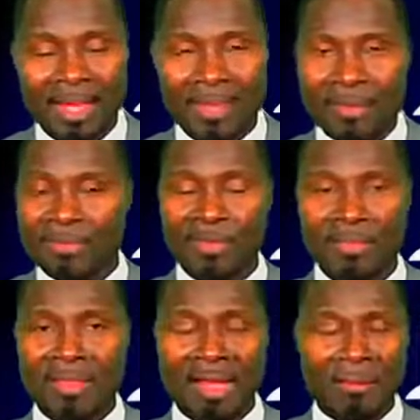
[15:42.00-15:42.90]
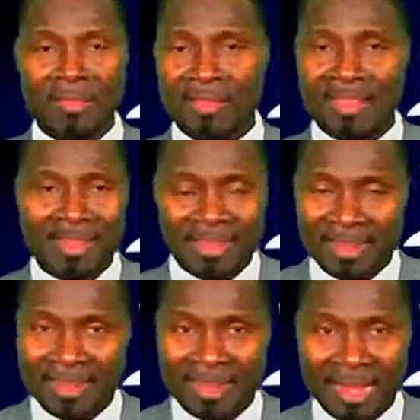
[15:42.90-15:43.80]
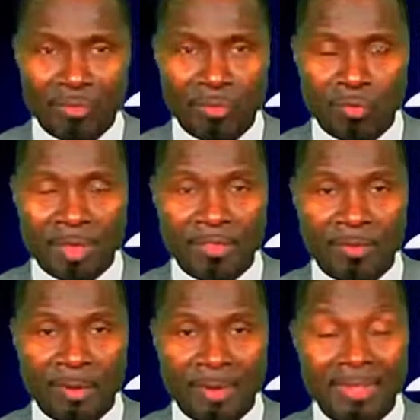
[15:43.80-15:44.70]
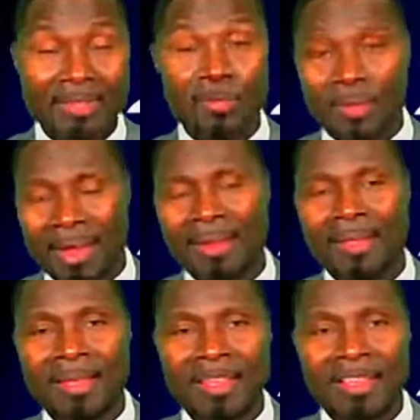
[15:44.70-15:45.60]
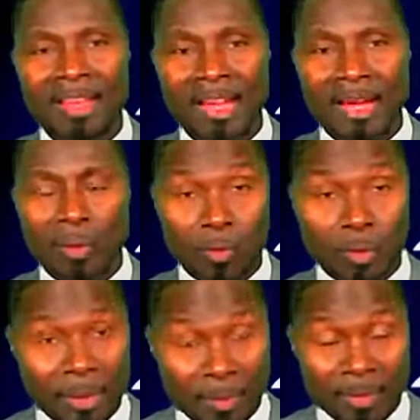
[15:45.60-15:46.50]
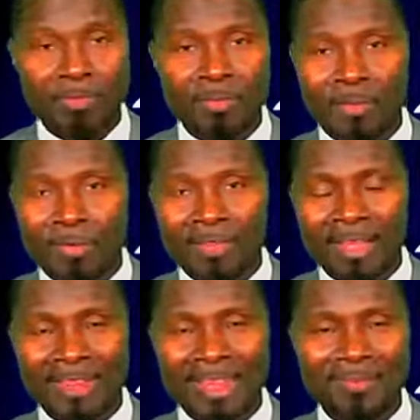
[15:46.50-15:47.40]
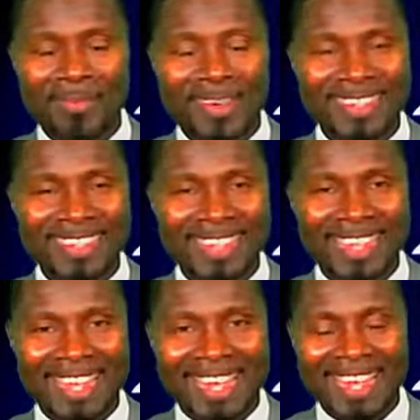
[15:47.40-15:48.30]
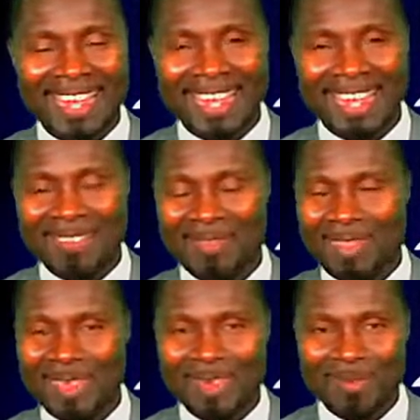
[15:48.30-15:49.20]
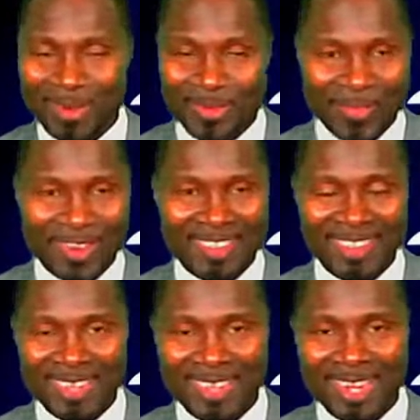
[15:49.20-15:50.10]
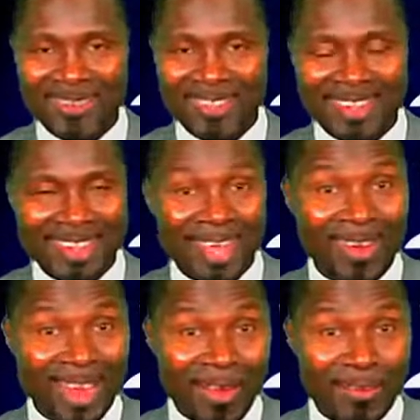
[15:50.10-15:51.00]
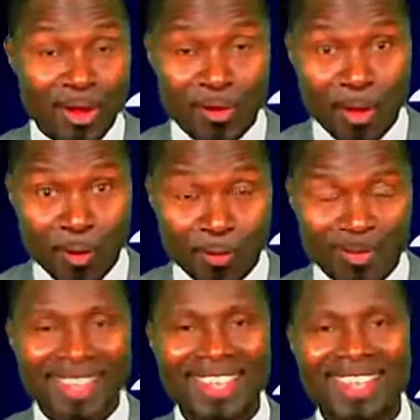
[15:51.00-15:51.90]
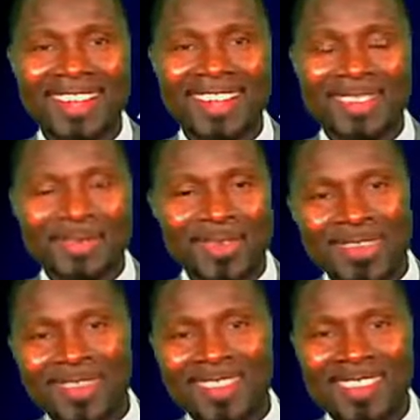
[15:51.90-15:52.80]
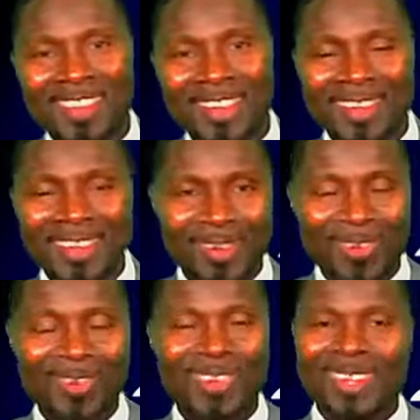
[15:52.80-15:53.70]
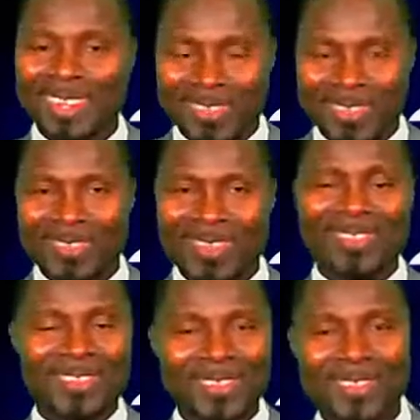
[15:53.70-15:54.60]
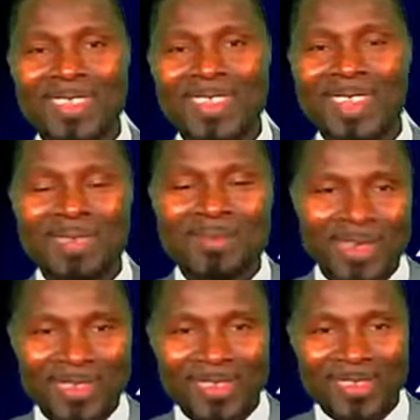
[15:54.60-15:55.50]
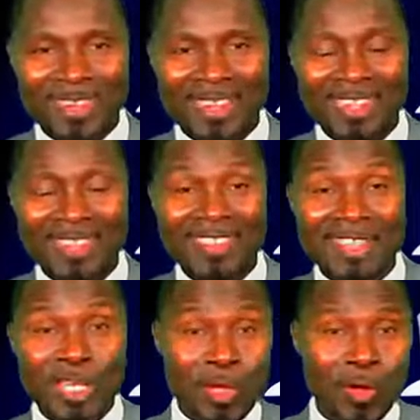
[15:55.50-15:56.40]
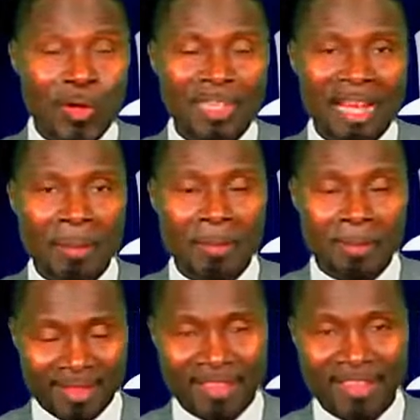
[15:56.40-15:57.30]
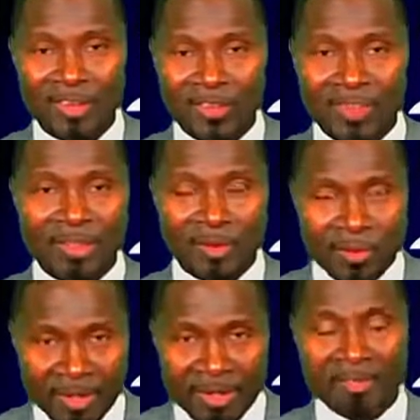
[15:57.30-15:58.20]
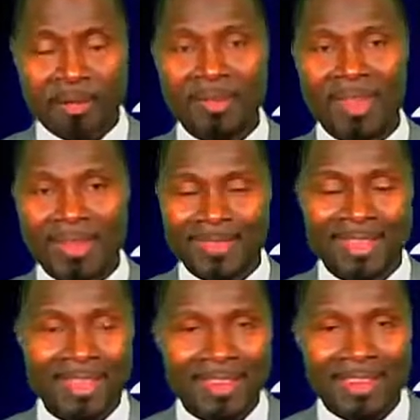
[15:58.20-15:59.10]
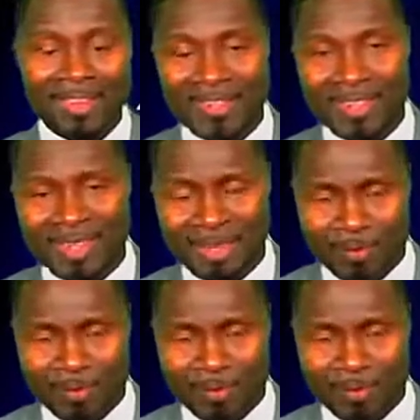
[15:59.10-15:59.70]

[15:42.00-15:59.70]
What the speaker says: And if something happens and then they have to go there, when each one want the best, because at that point, my friends in Nigeria will say that, oh, guy, you're on your own. So because they are on their own, they want to make sure that they secure their best interests, including sometimes the children